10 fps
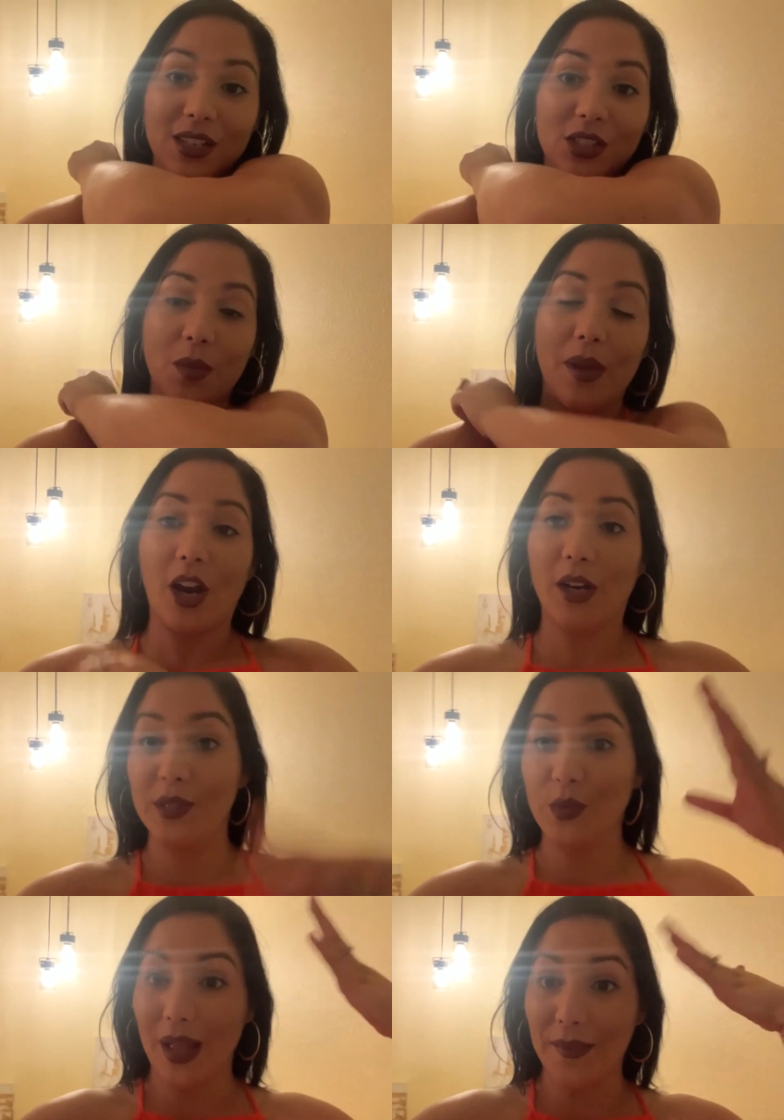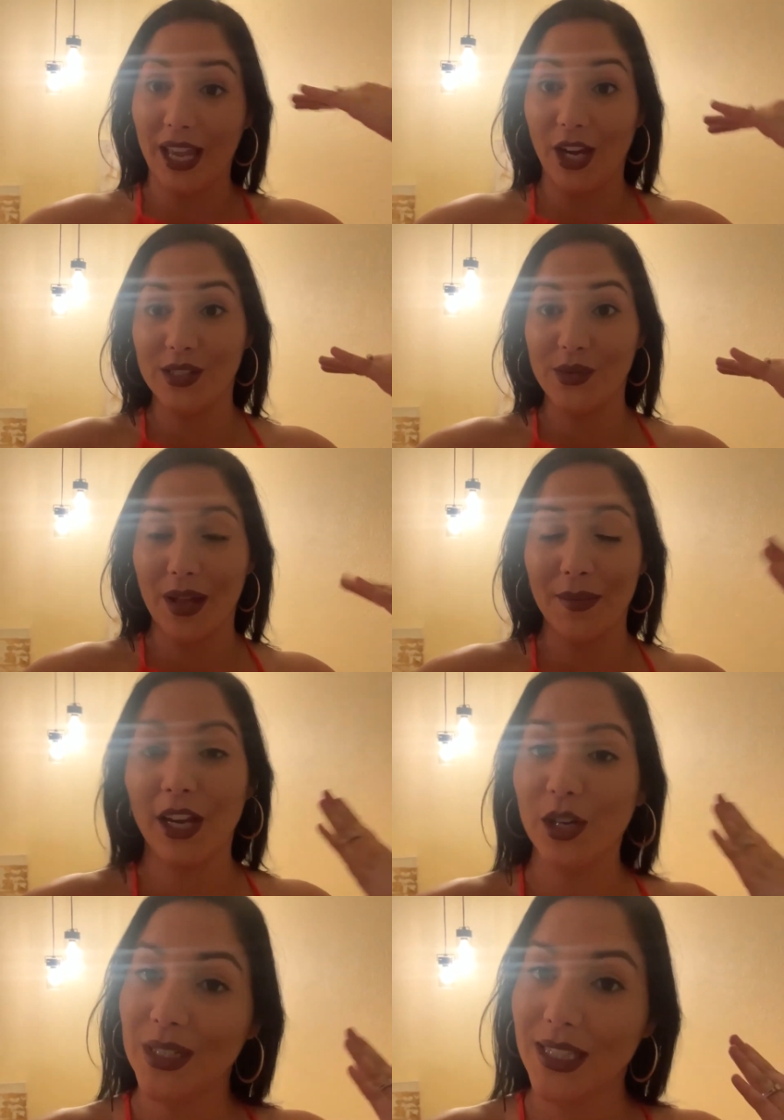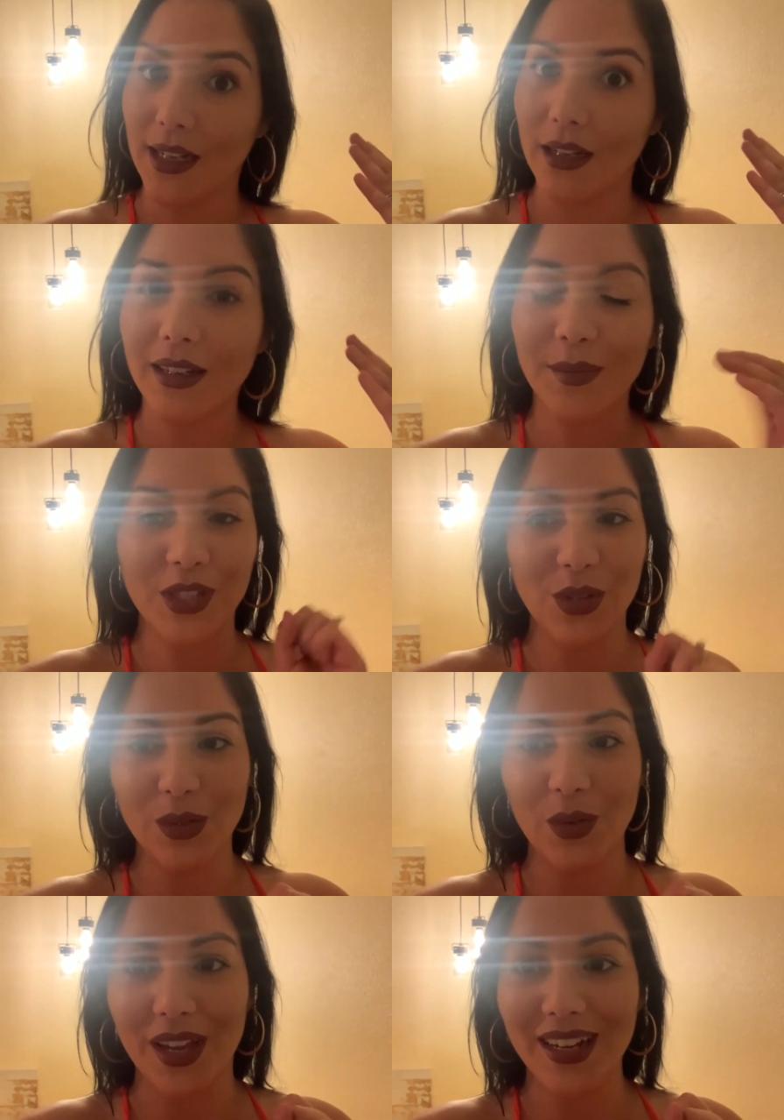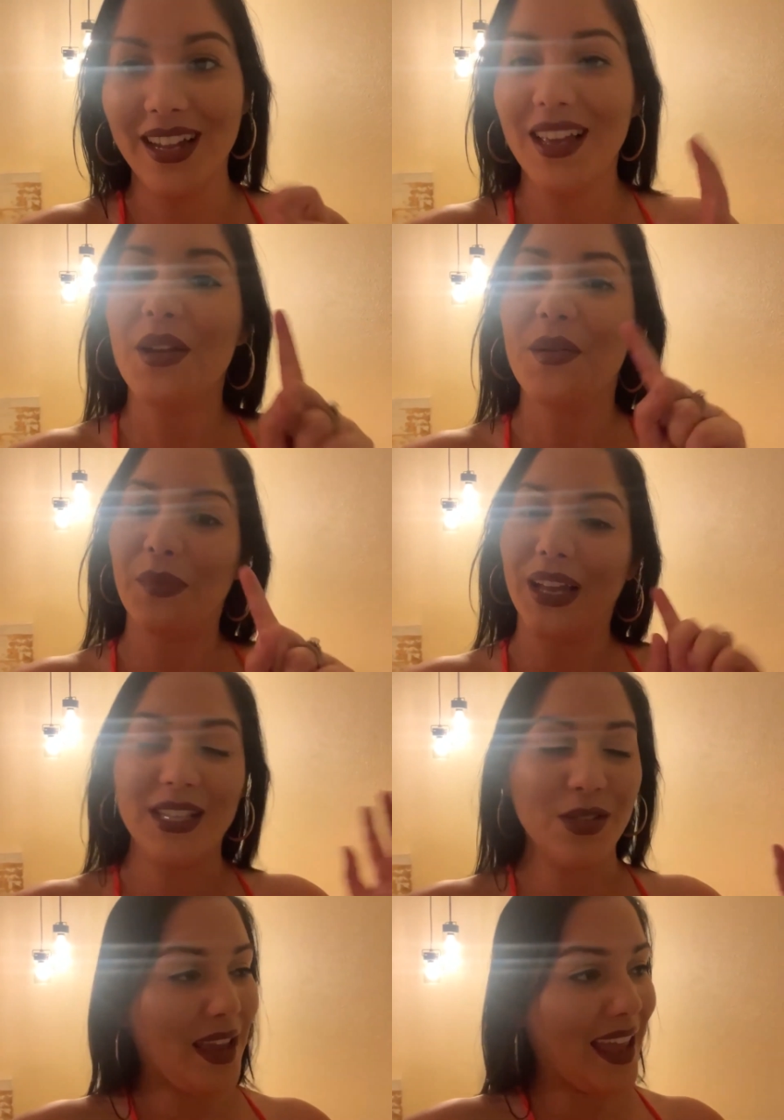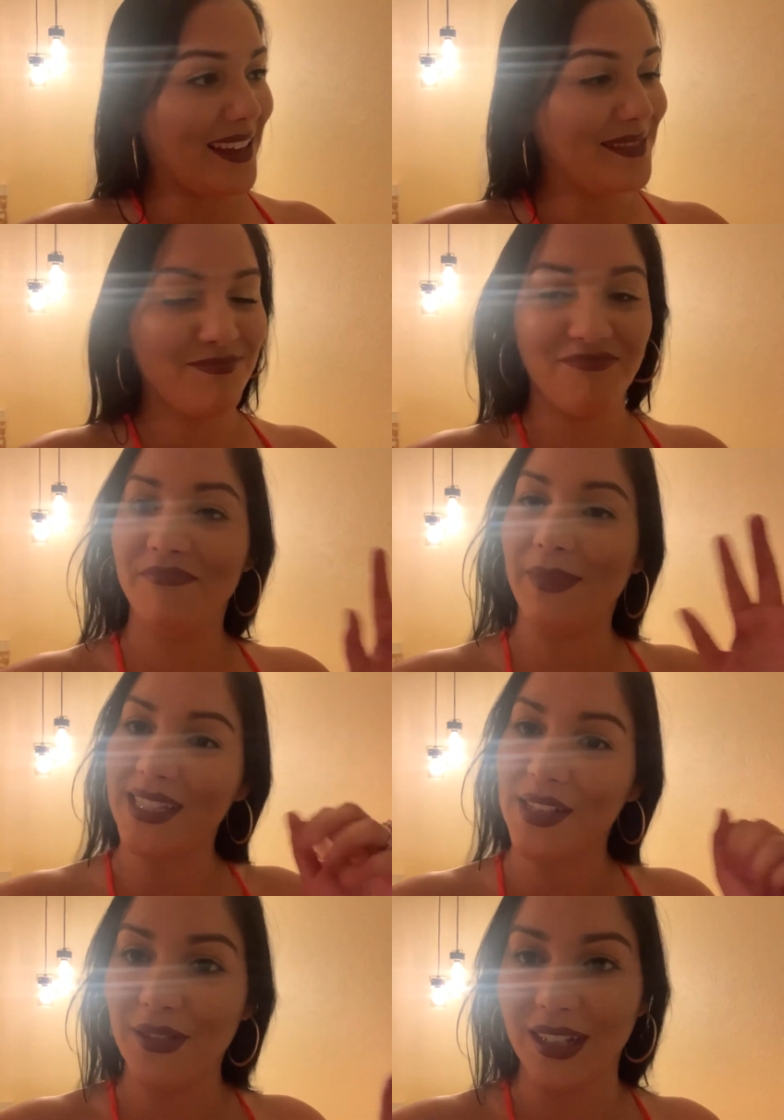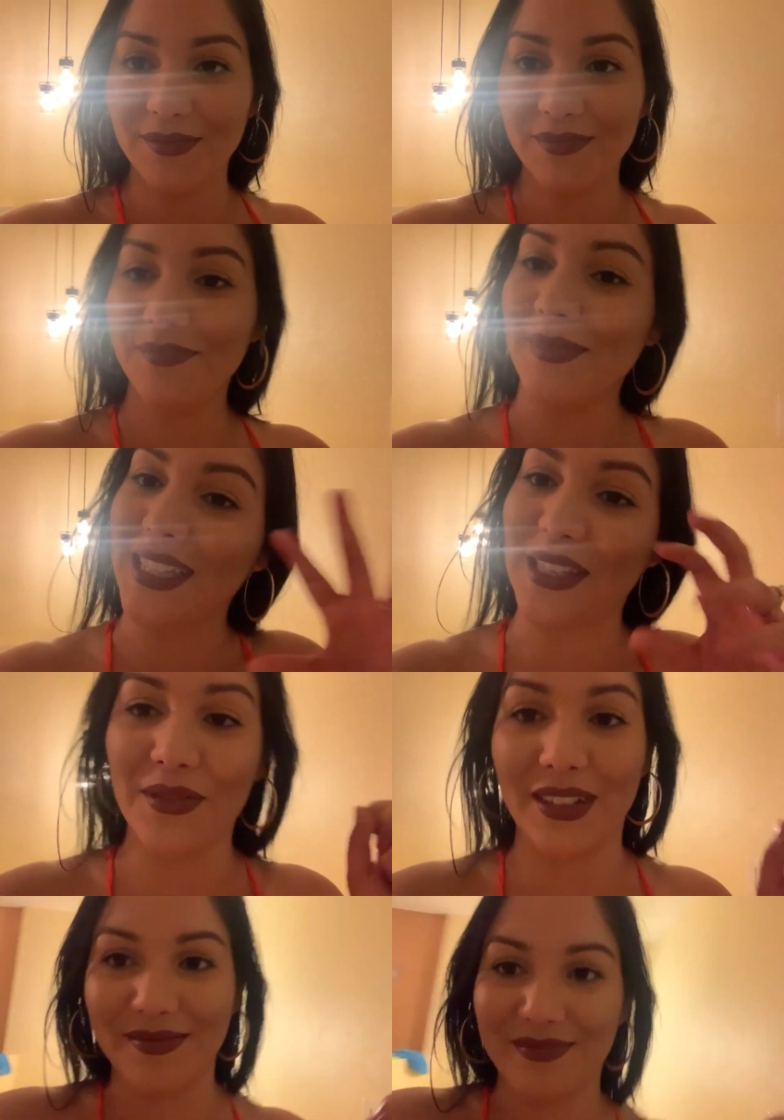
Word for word: So my arm's wet, my hair's wet, my hair was done. I'm so annoyed, but it's okay. Makes it fun, makes it fun.